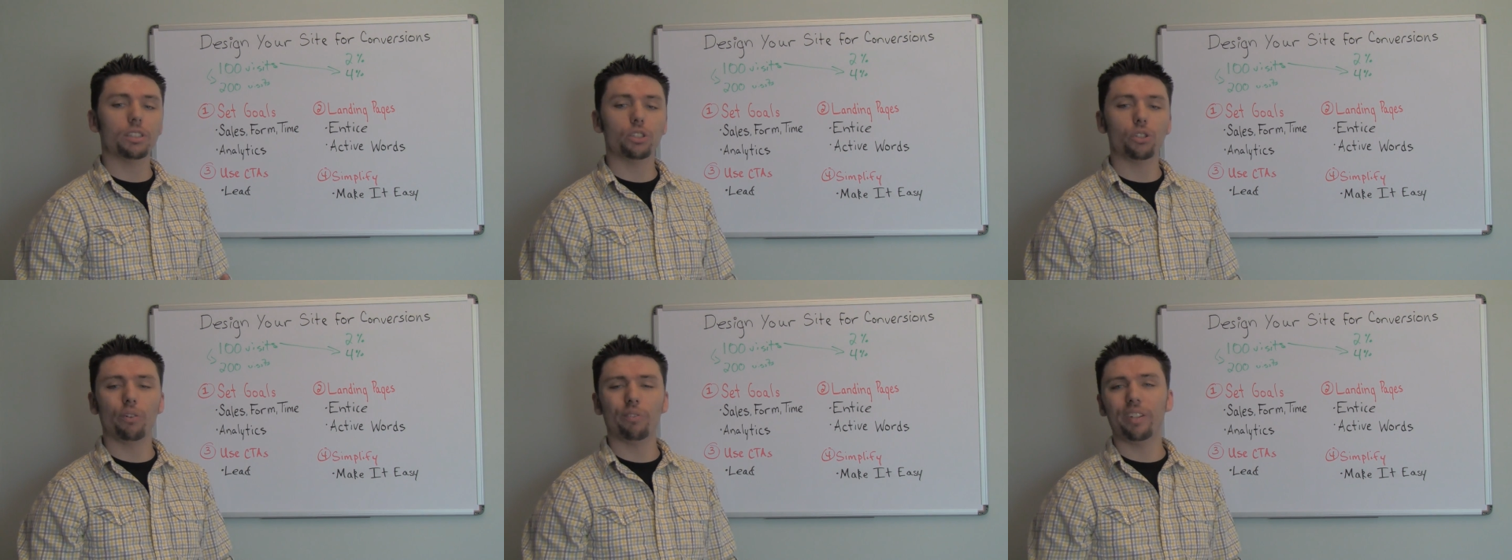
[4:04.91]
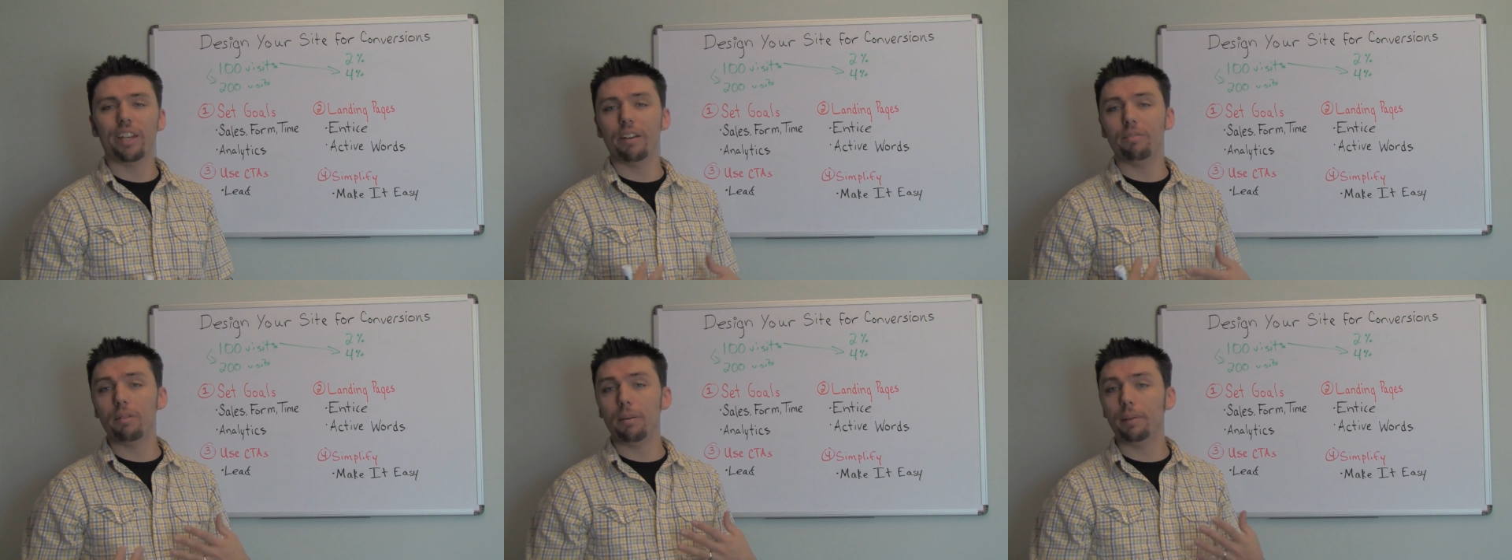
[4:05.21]
So if
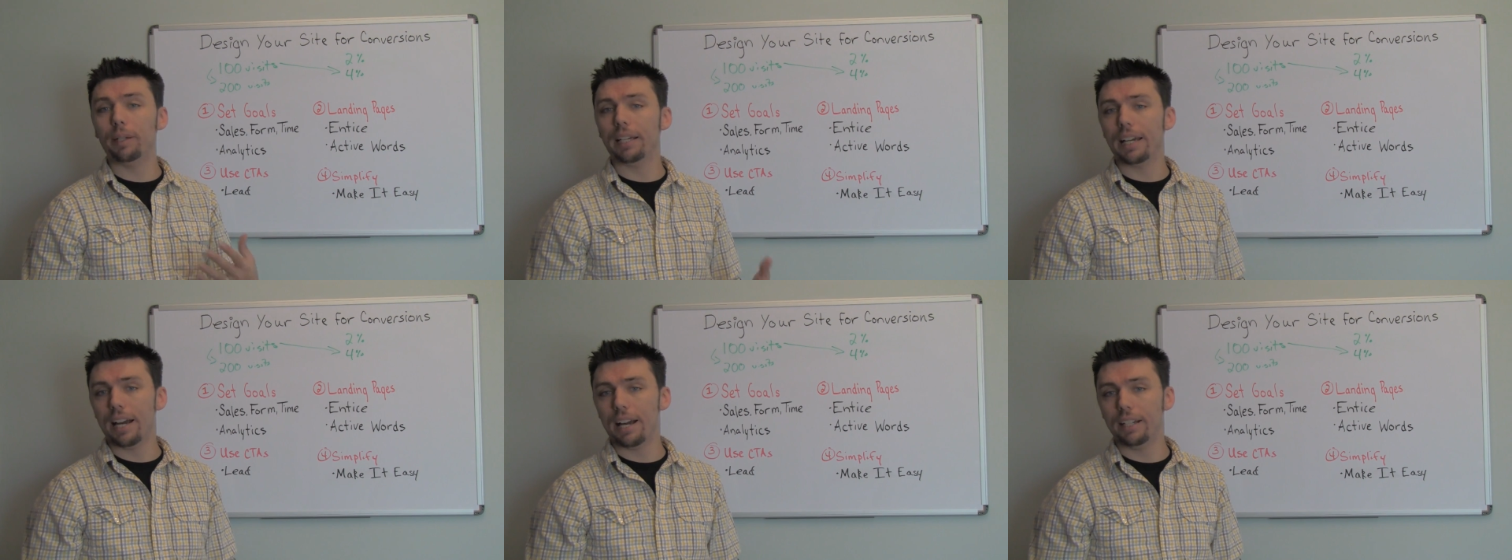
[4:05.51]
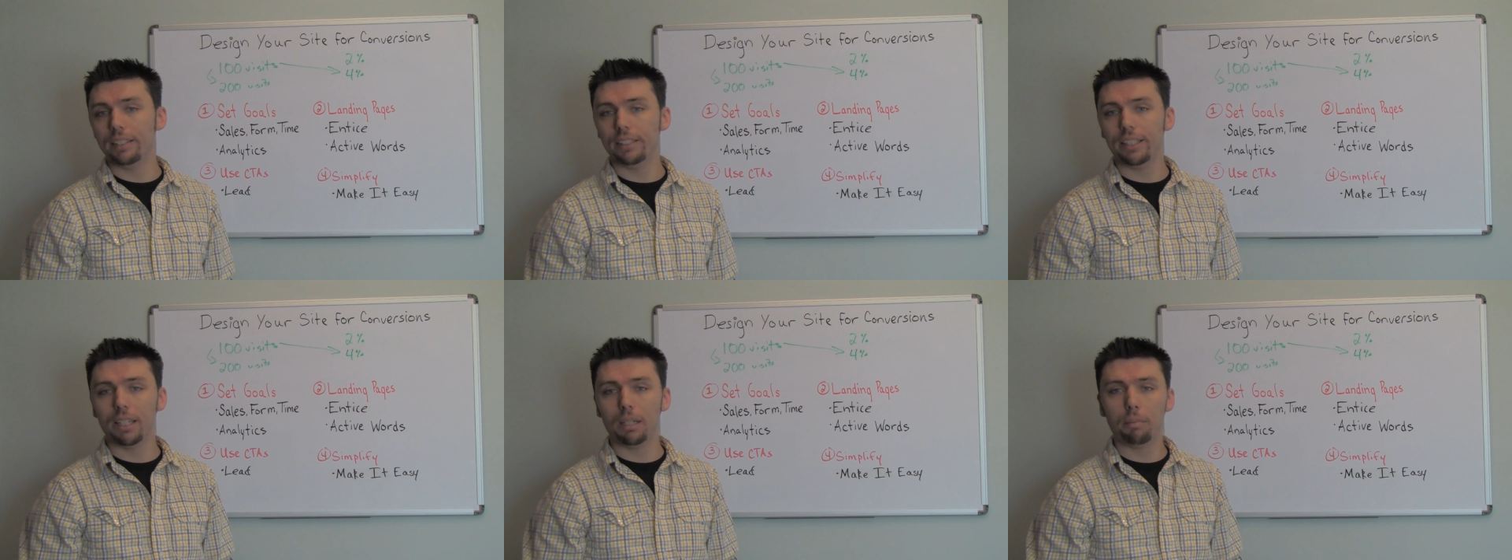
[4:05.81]
you have maybe a
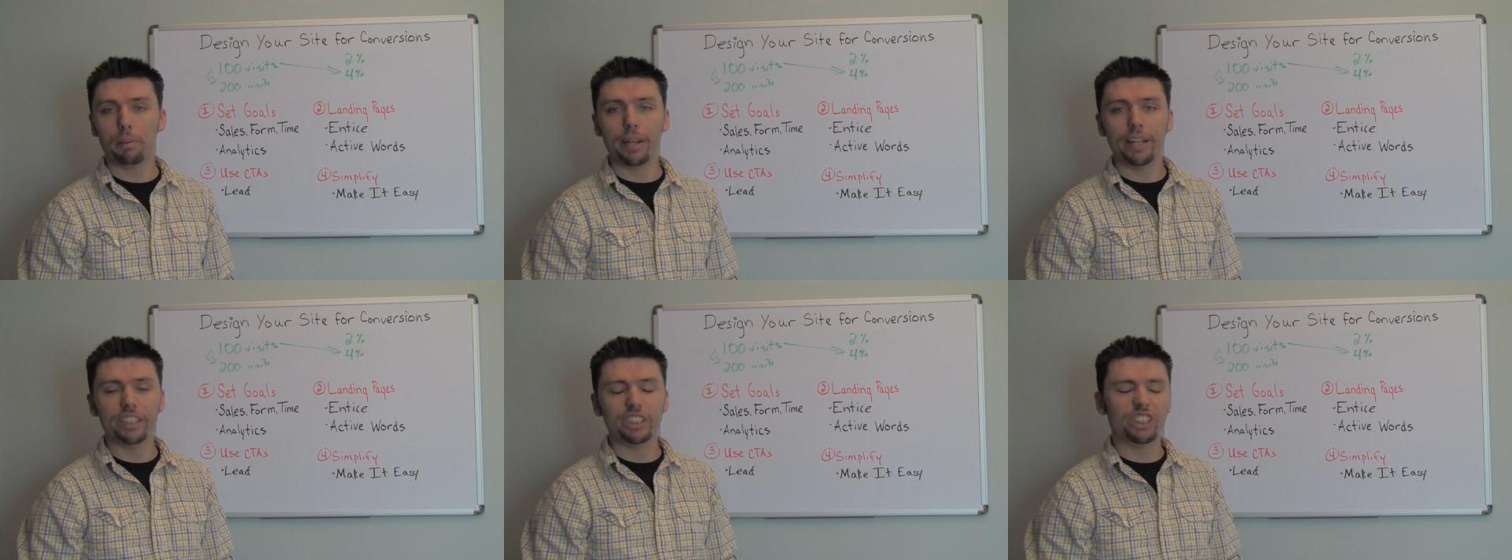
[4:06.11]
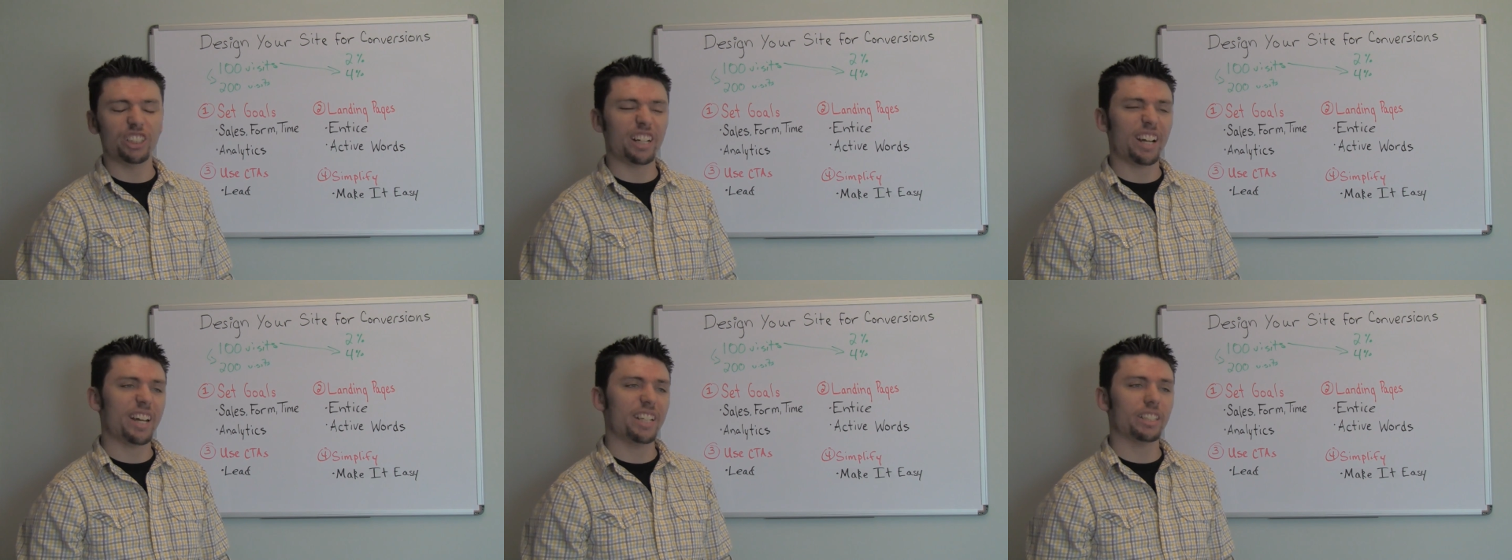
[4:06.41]
contact page
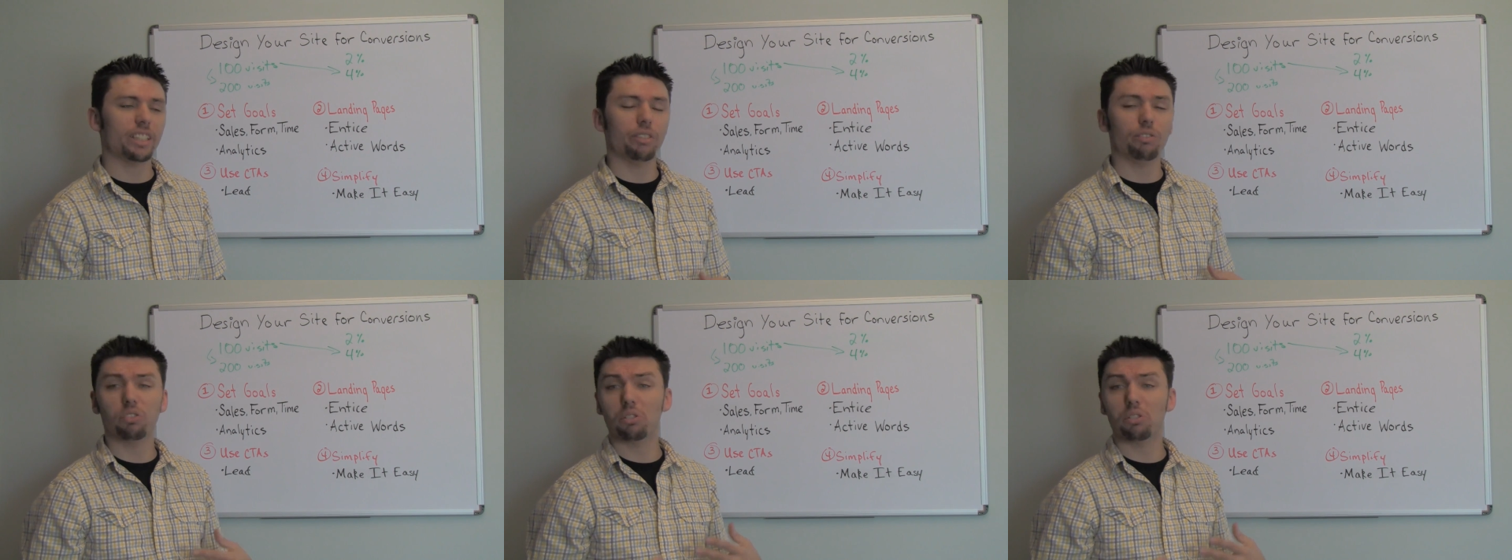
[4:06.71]
and you're asking